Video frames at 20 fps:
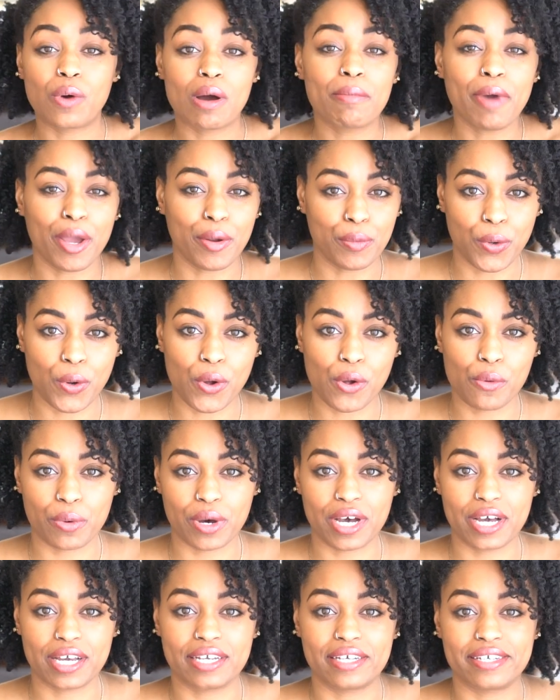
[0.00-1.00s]
what my role
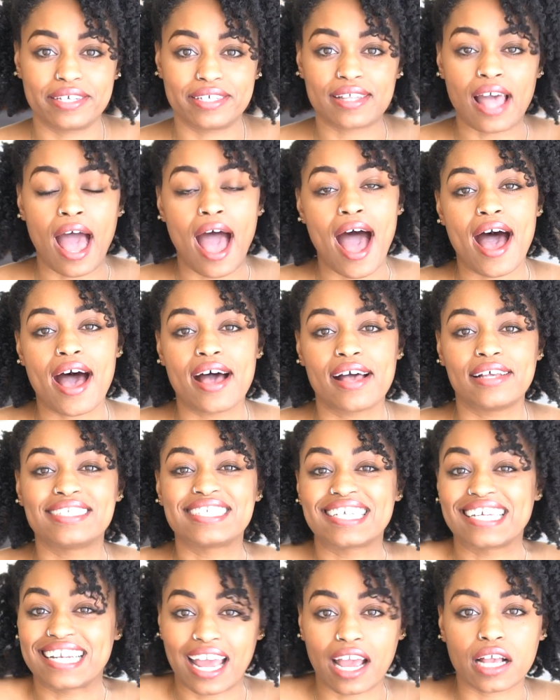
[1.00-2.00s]
was as
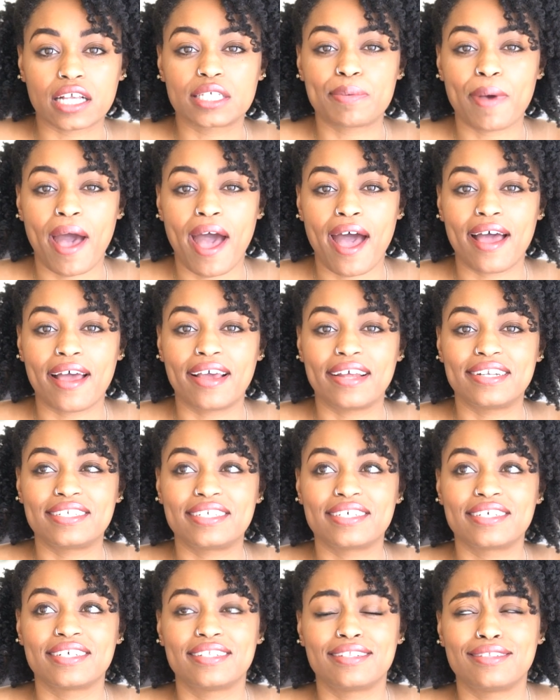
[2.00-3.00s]
an expat
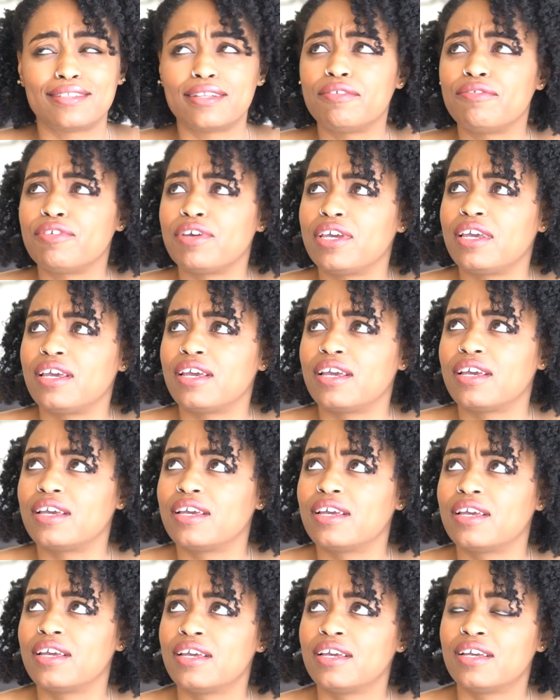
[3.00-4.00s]
living
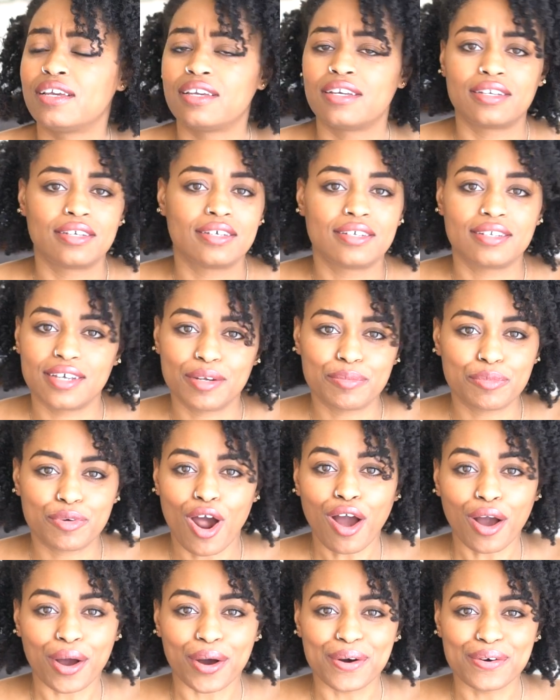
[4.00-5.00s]
in
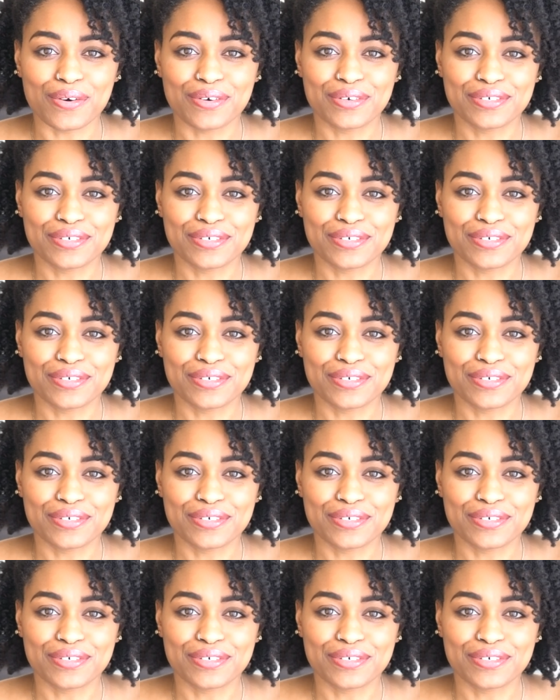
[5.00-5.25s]
Morocco.